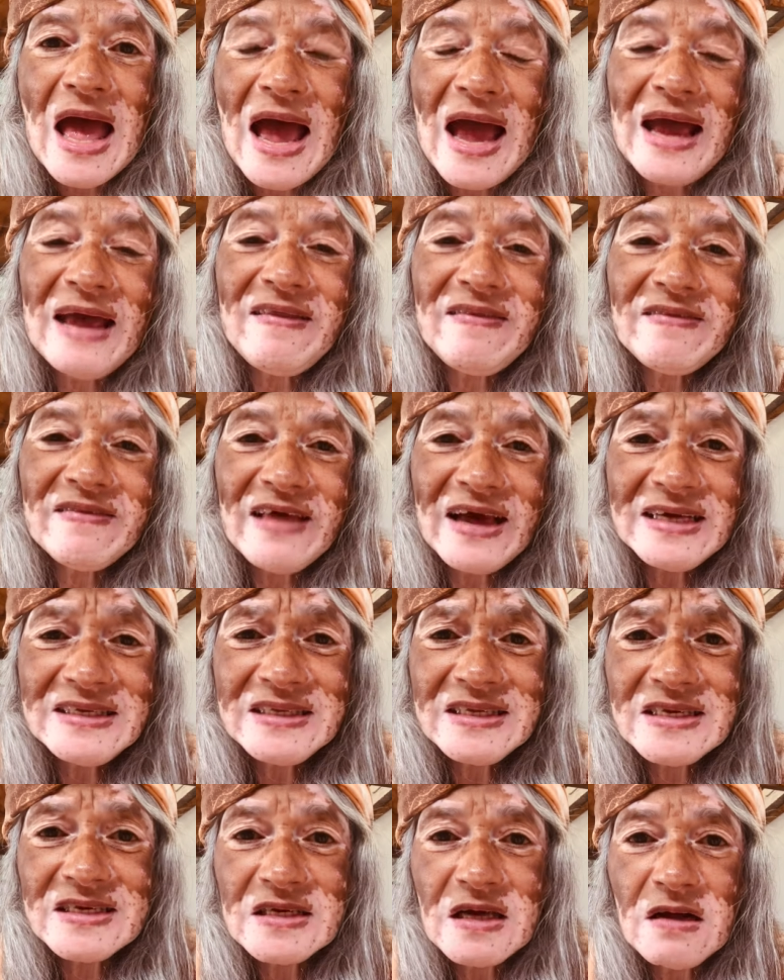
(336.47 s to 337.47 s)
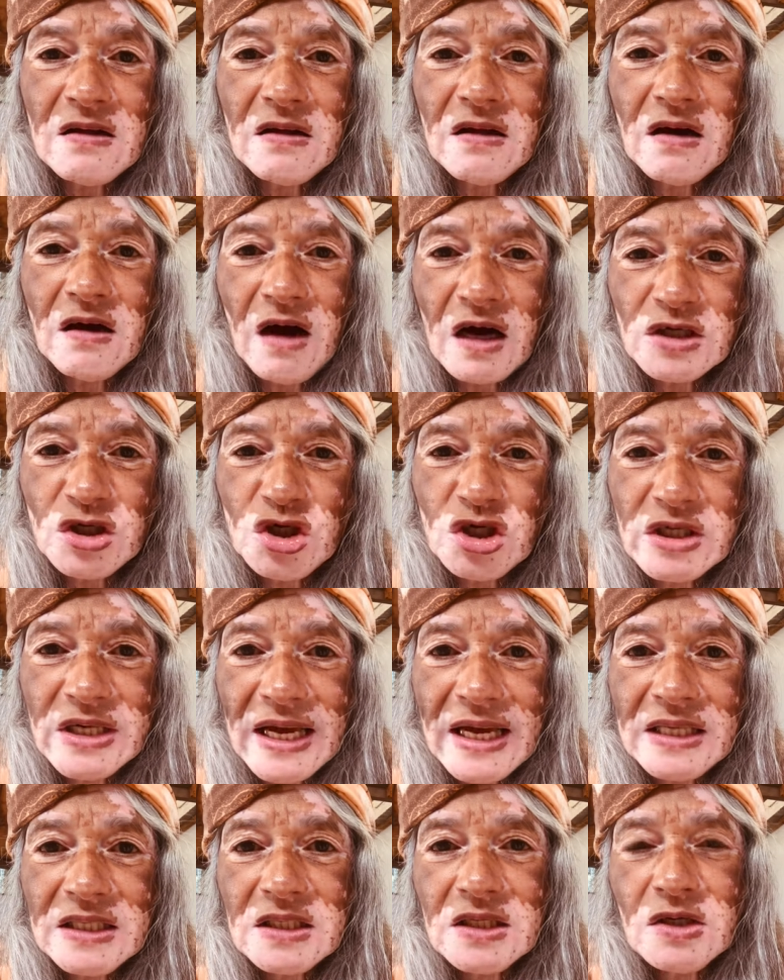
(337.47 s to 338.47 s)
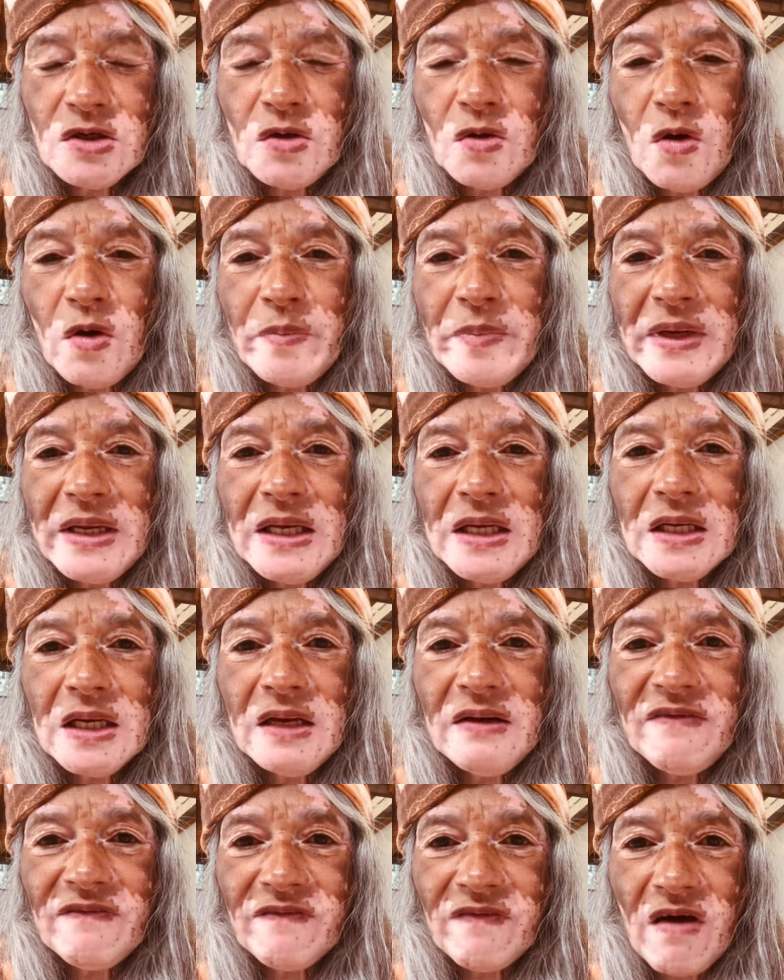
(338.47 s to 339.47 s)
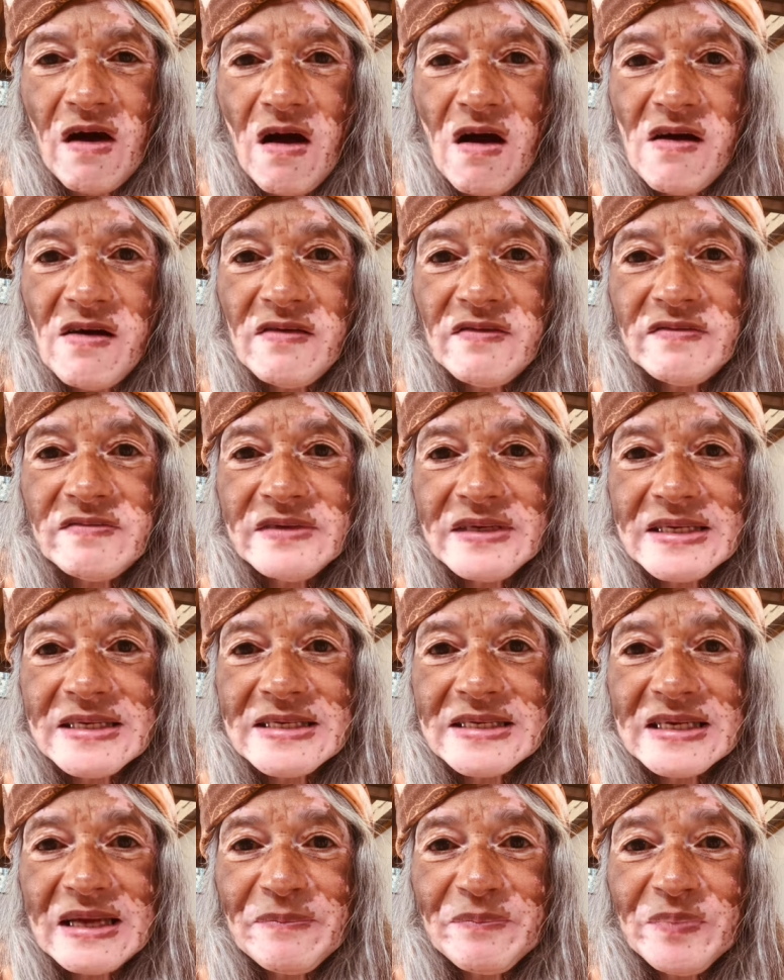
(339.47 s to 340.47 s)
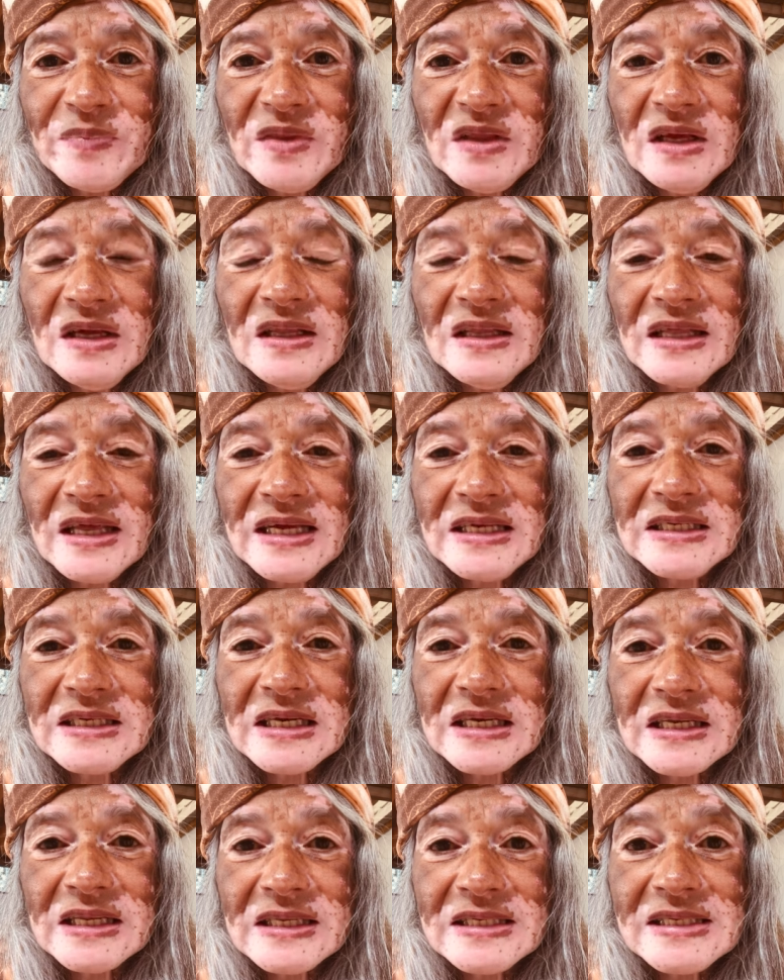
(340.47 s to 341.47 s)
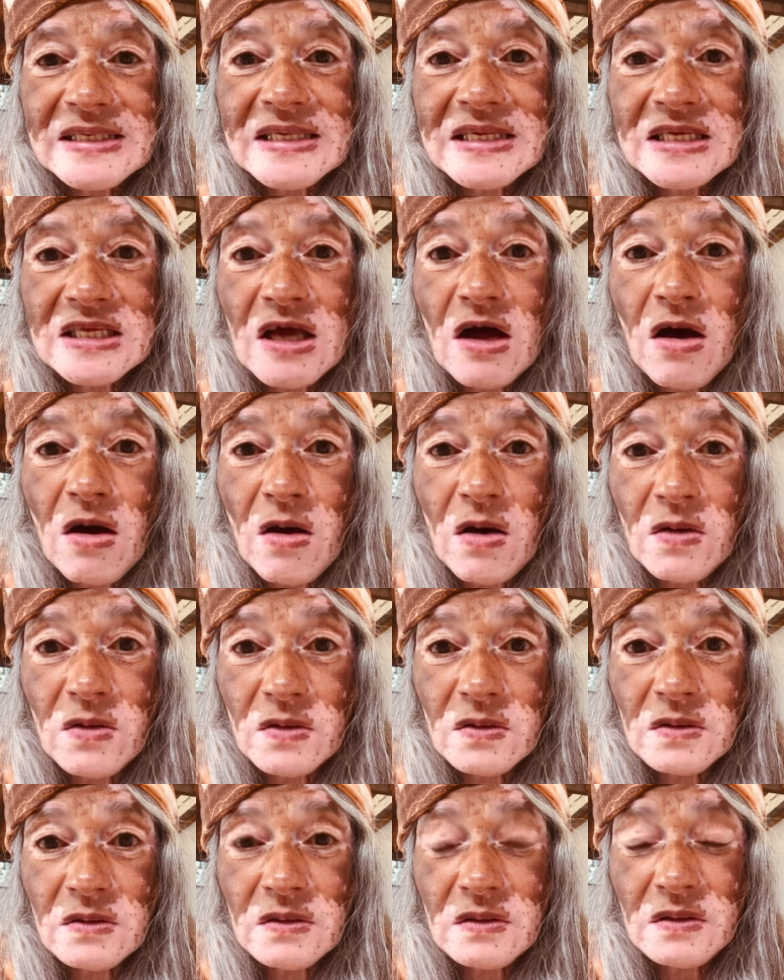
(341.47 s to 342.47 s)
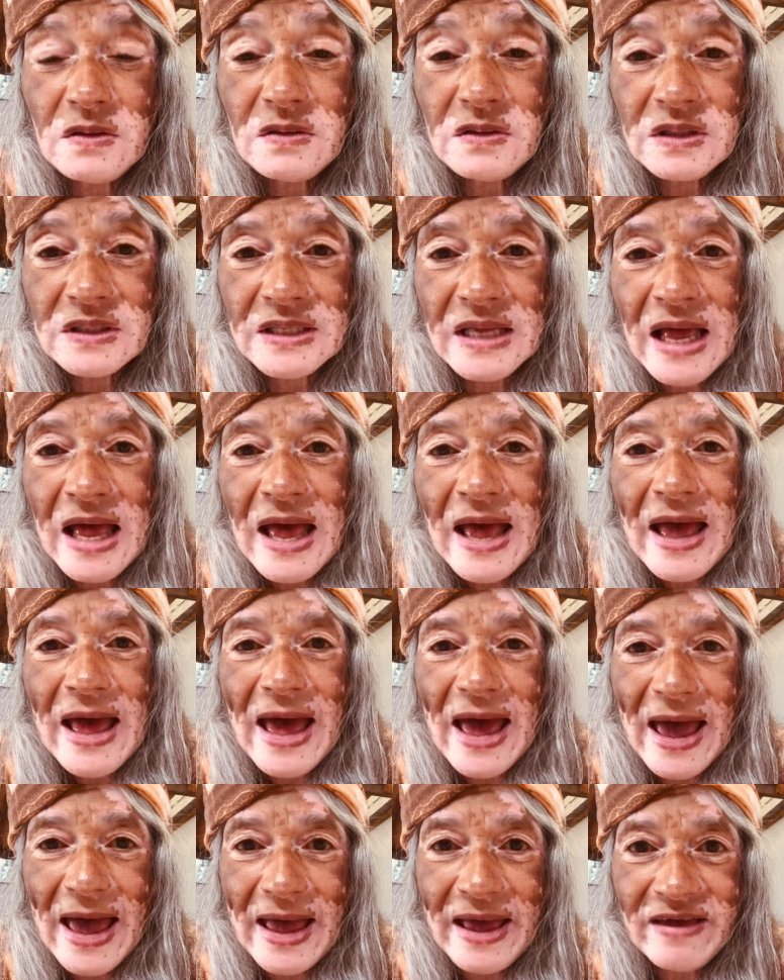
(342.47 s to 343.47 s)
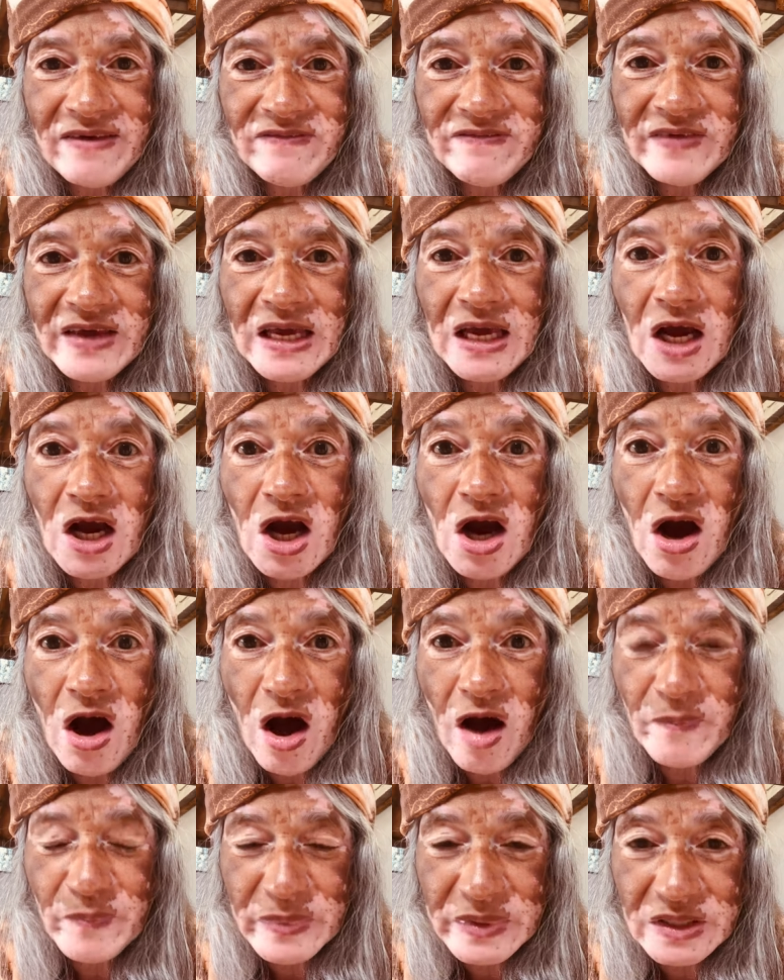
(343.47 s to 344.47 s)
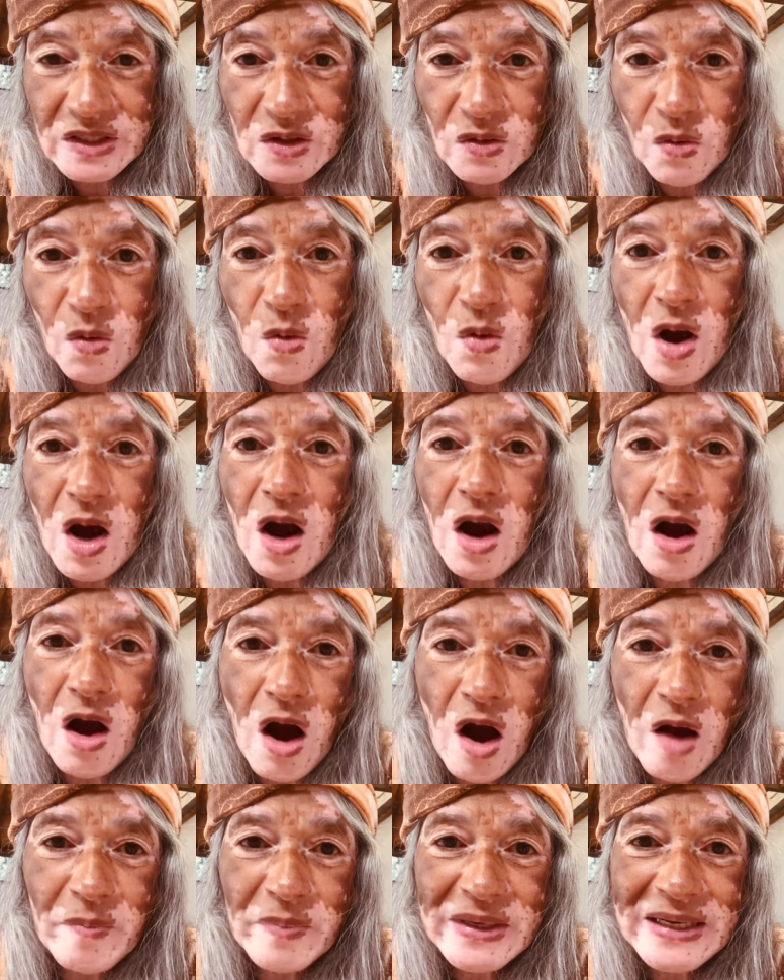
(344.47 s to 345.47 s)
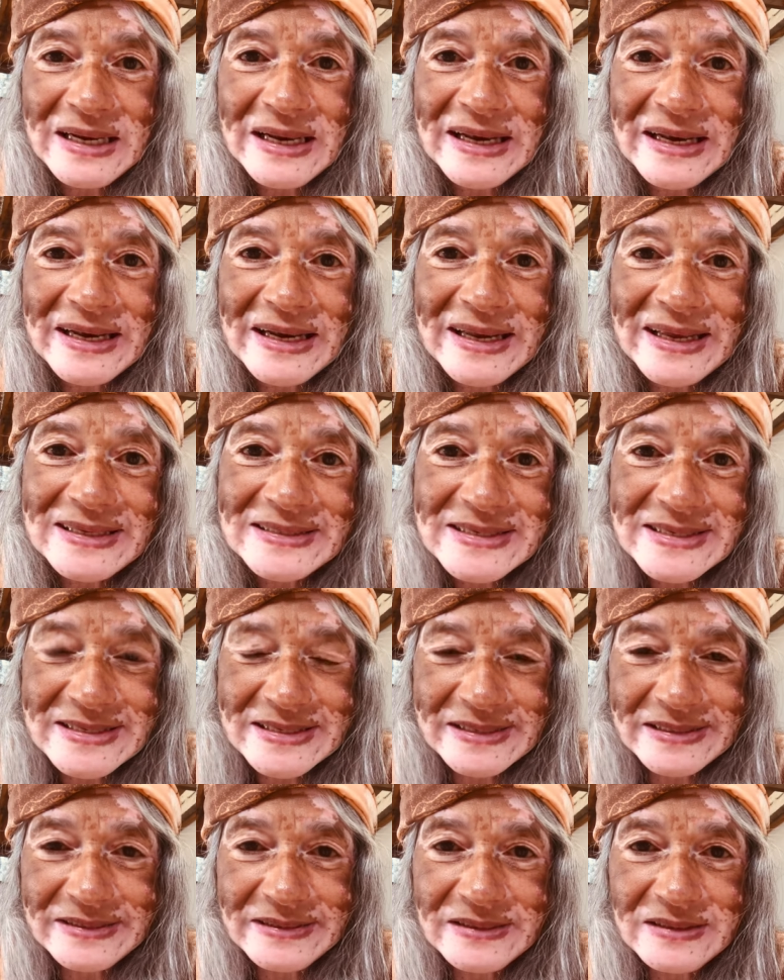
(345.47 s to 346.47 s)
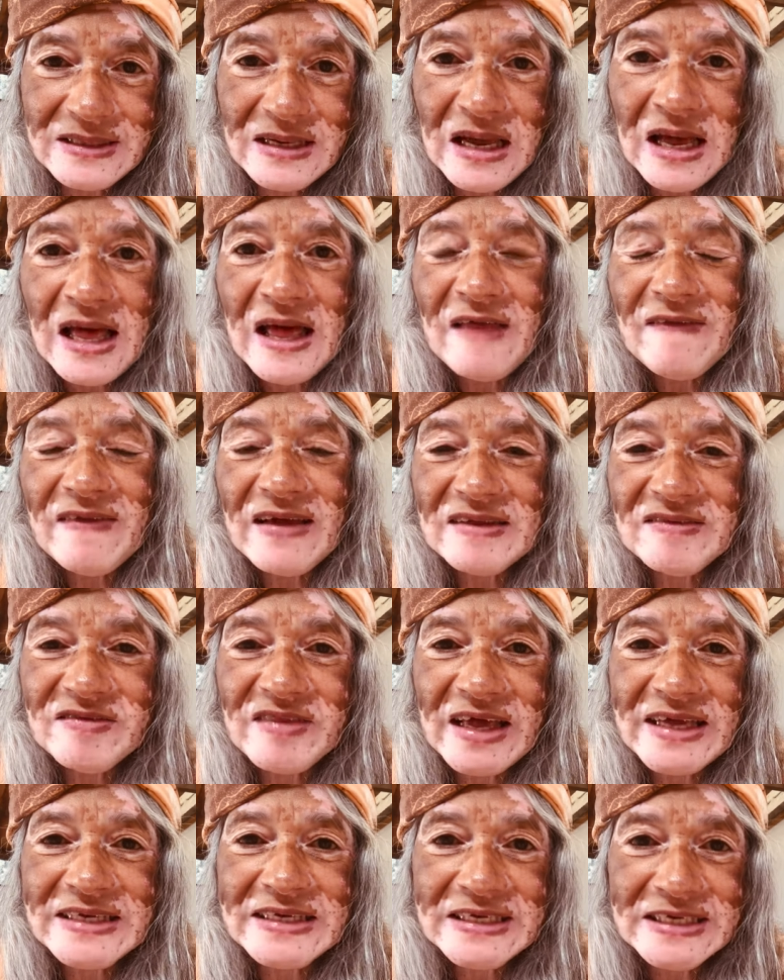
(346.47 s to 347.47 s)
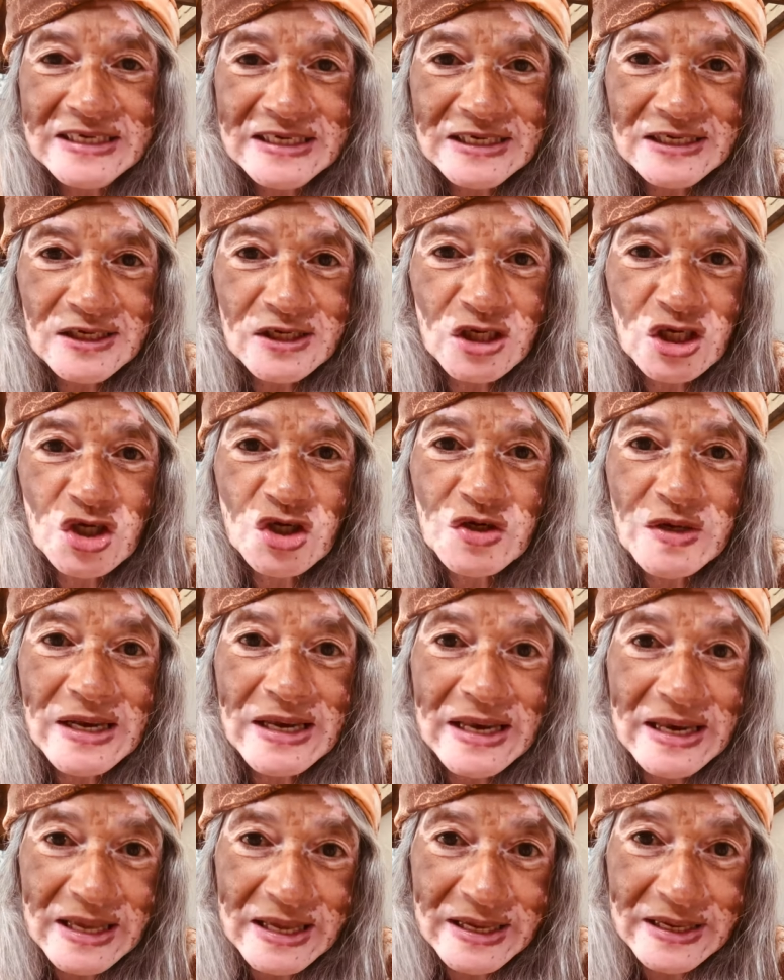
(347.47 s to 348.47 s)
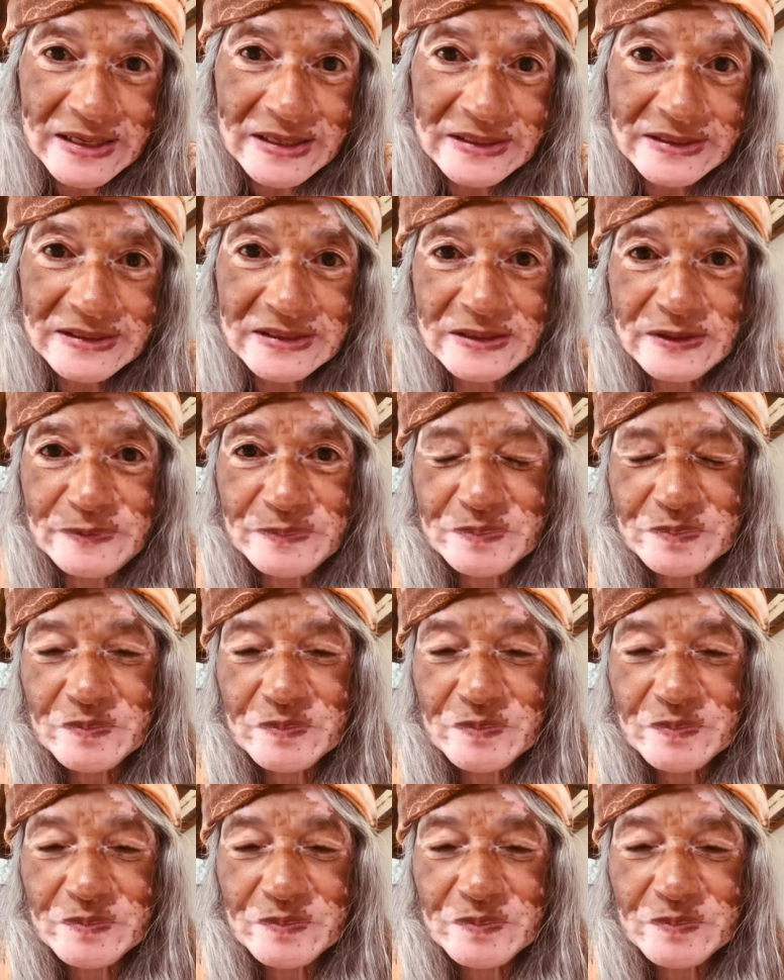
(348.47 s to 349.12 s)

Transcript: And that soul contract normally involves something that the souls have in common or a common lesson that they need to learn.